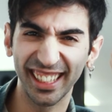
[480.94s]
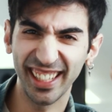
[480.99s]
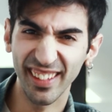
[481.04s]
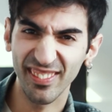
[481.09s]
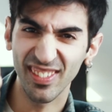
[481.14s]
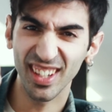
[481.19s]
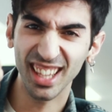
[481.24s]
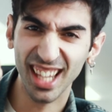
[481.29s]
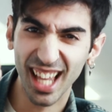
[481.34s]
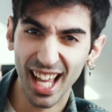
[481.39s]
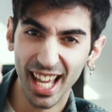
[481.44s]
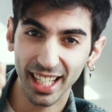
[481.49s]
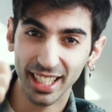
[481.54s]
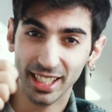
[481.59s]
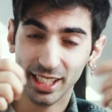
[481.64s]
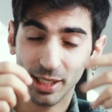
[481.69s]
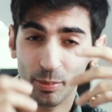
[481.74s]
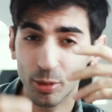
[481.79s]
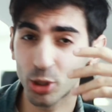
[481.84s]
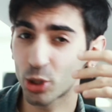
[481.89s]
Give a
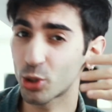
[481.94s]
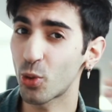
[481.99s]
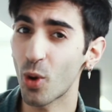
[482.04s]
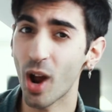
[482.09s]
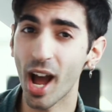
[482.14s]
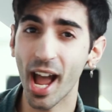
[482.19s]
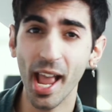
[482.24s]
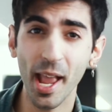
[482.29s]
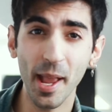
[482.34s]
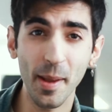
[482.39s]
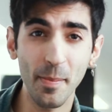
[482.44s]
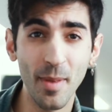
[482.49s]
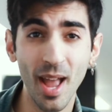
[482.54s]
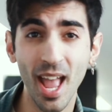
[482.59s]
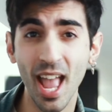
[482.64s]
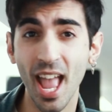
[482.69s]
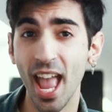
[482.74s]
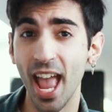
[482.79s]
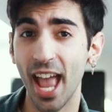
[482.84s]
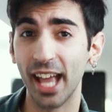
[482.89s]
like, subscribe,
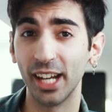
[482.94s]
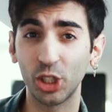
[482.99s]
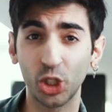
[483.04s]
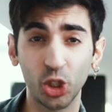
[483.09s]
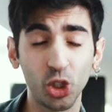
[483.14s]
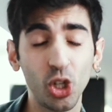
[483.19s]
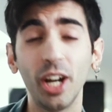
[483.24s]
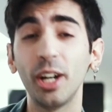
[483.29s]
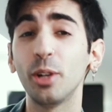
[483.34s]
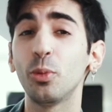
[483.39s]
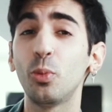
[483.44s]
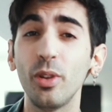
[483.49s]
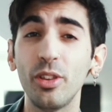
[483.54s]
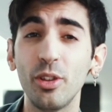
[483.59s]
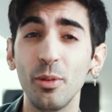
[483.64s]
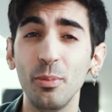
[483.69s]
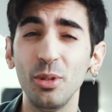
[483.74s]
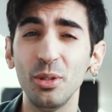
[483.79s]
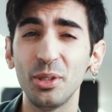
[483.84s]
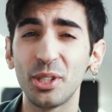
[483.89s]
and share it
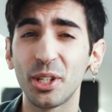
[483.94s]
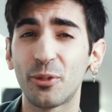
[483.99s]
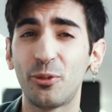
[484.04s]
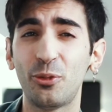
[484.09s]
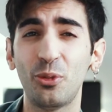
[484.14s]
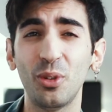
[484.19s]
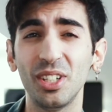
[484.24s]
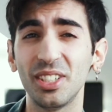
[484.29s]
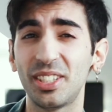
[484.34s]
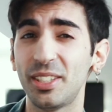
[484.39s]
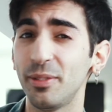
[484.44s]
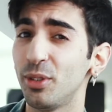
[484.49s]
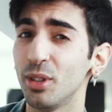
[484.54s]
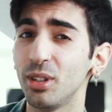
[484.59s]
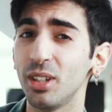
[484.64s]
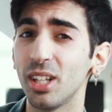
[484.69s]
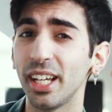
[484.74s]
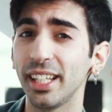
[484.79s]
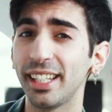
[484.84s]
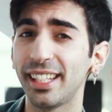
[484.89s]
with your music friends if
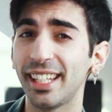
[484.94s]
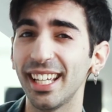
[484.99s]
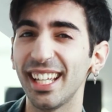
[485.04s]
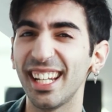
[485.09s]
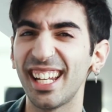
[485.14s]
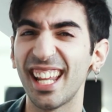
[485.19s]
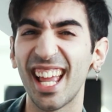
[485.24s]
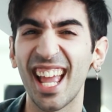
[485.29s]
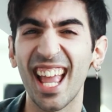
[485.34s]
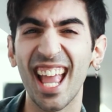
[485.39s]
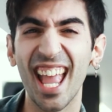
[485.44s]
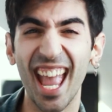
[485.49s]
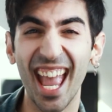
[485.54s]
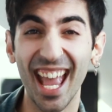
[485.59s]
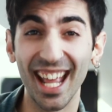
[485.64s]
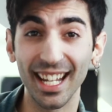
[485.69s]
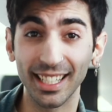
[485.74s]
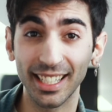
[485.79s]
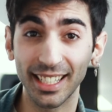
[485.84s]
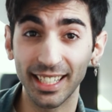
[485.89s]
you like it.
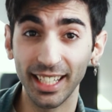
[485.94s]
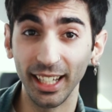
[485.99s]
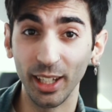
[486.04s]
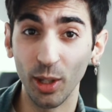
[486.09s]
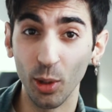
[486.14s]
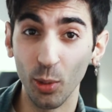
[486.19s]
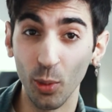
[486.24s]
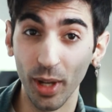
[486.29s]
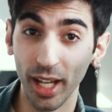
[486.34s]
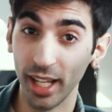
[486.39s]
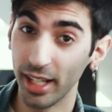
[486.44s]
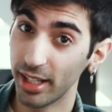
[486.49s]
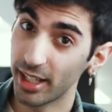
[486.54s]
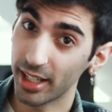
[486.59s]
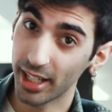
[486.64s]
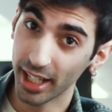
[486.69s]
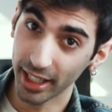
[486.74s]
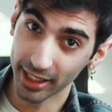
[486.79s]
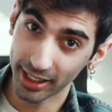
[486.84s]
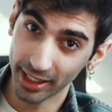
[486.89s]
And see you in the
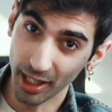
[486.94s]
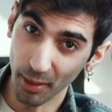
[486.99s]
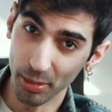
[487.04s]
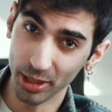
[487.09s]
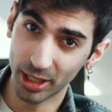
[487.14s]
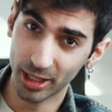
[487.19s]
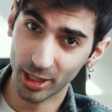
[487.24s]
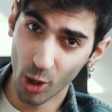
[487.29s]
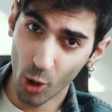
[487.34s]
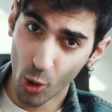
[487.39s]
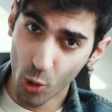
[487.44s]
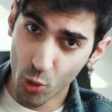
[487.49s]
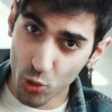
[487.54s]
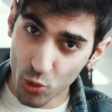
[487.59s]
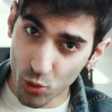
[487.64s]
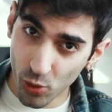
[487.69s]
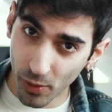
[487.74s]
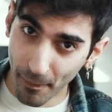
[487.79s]
next episode.